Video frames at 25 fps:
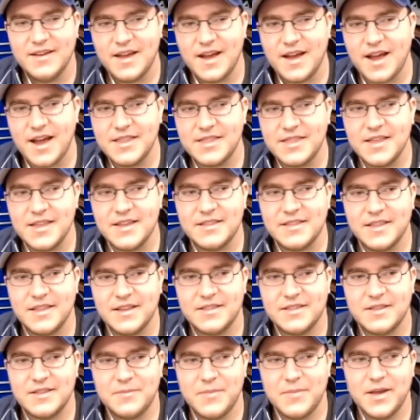Yeah, I think
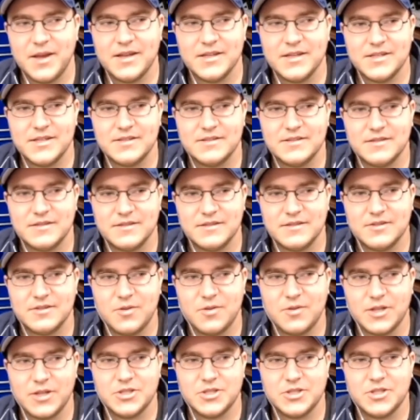that the biggest
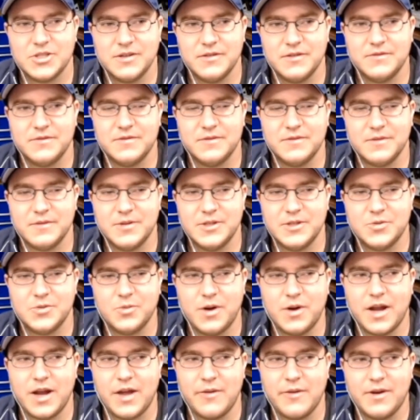question of which
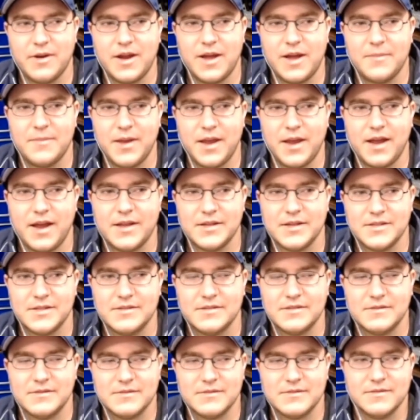one I would not be
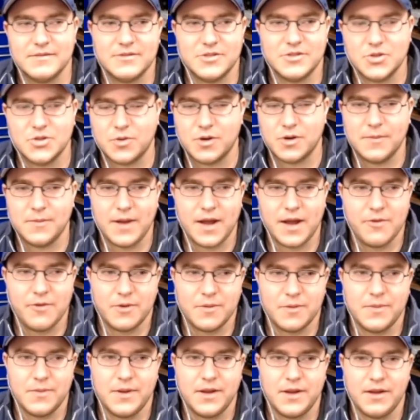as sure about
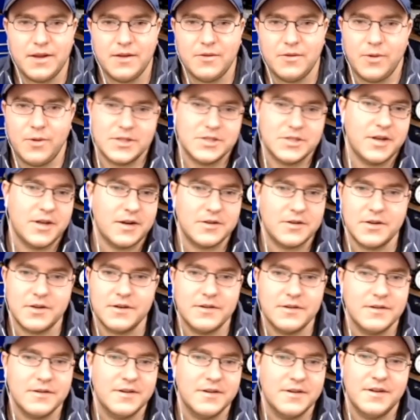would be Witch
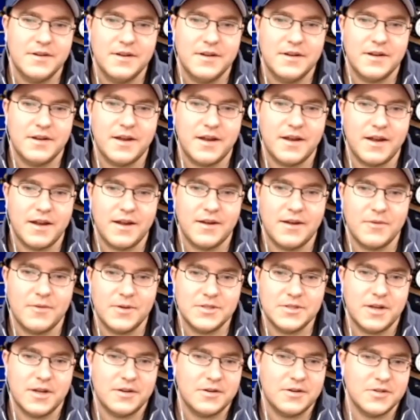Doctor
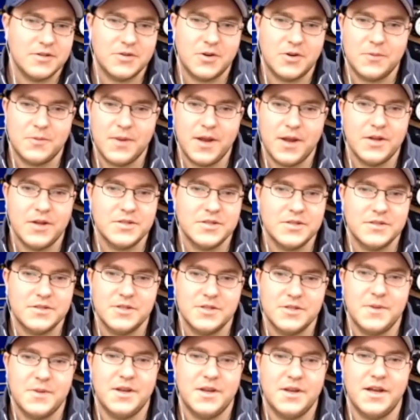Scorpios,
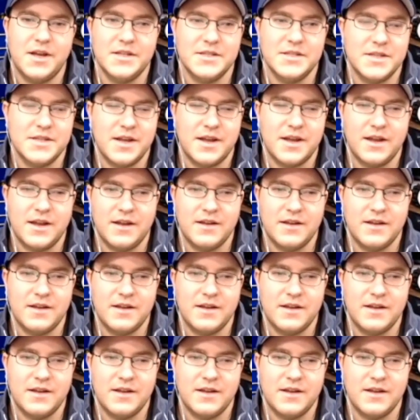just because